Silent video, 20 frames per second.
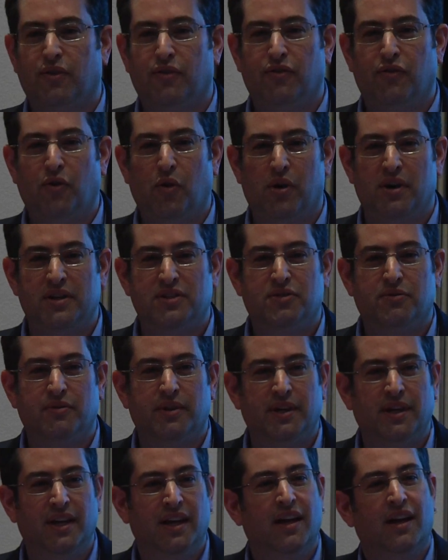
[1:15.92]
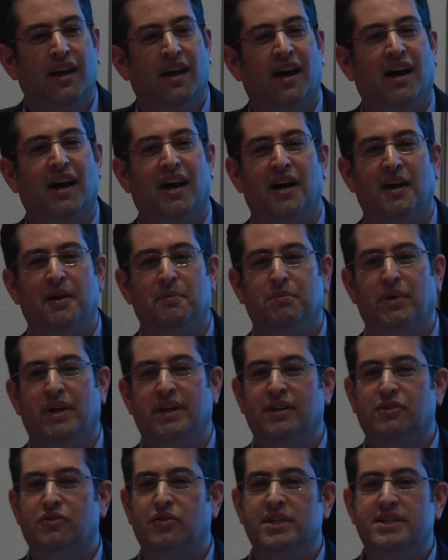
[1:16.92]
for forestry, uh,
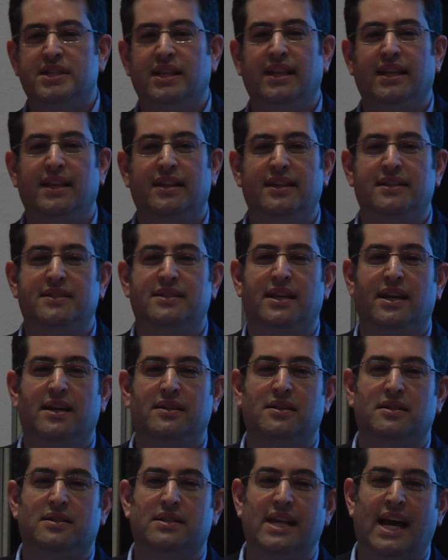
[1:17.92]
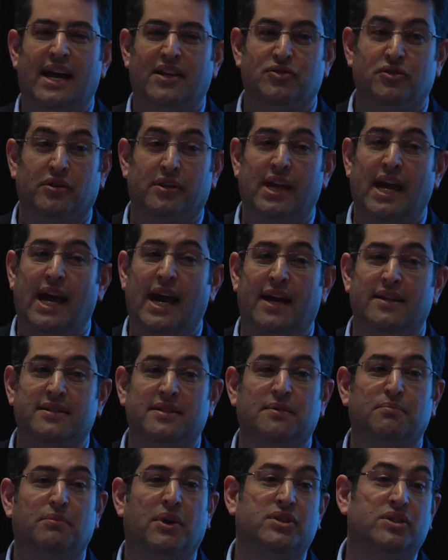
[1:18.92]
but increasingly these days it's natural
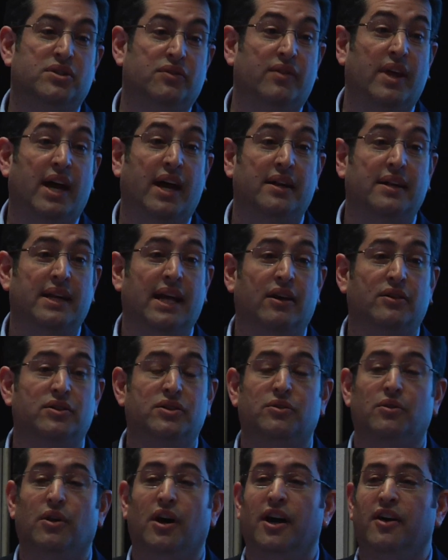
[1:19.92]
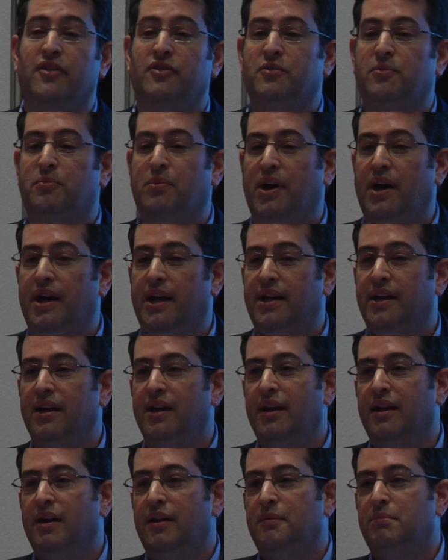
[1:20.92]
gas, and much of that now derived by
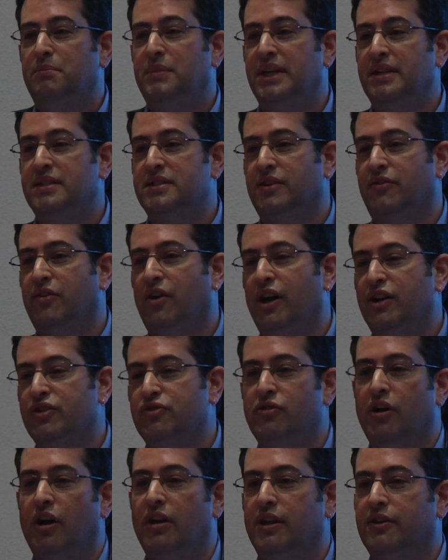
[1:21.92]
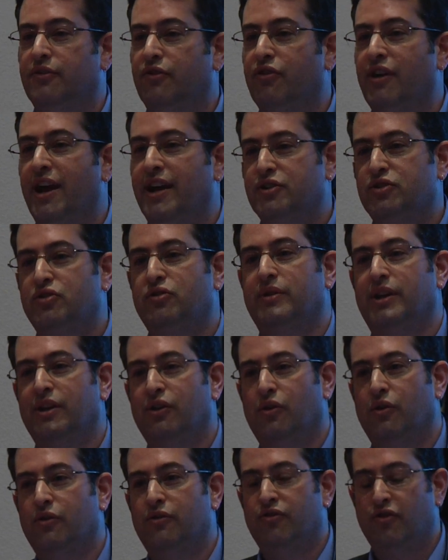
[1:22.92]
means of hydraulic
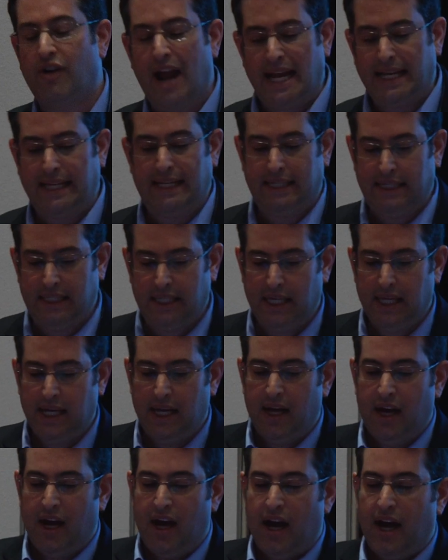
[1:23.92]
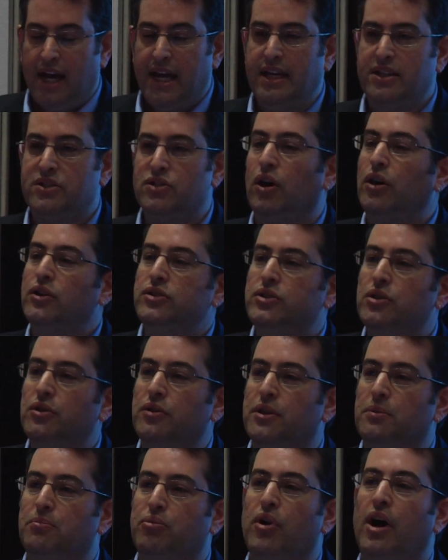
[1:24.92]
fracturing or fracking. It's
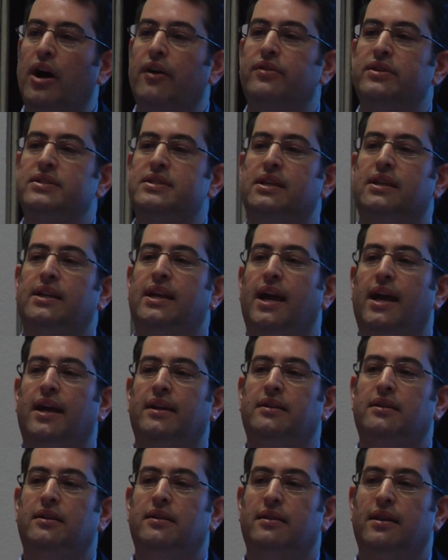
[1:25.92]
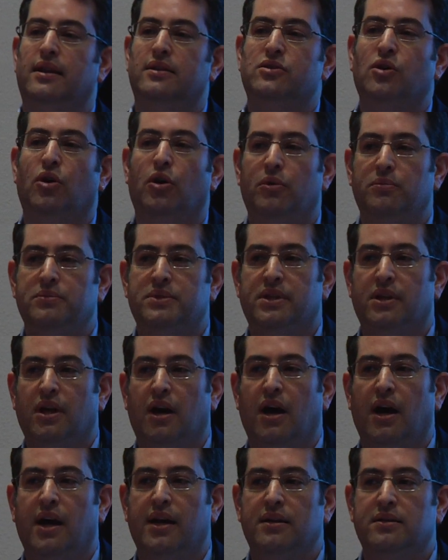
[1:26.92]
also the province in Canada that's home to the
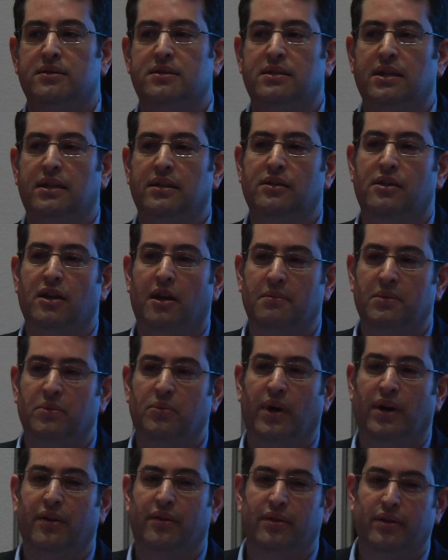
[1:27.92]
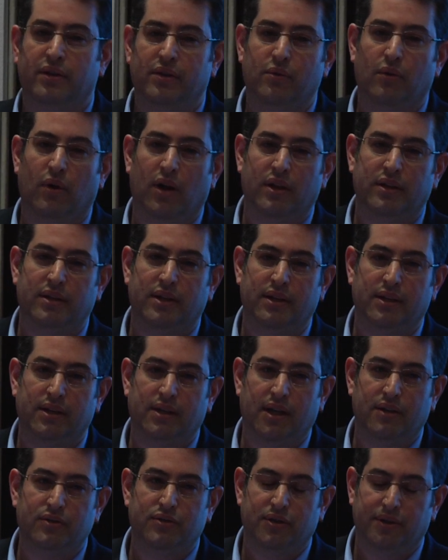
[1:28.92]
highest income and wealth inequality in the
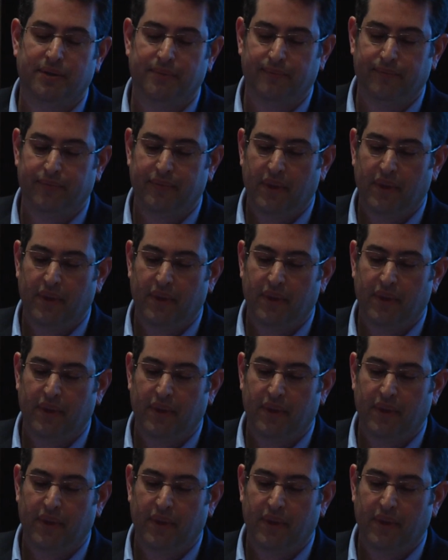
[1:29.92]
country.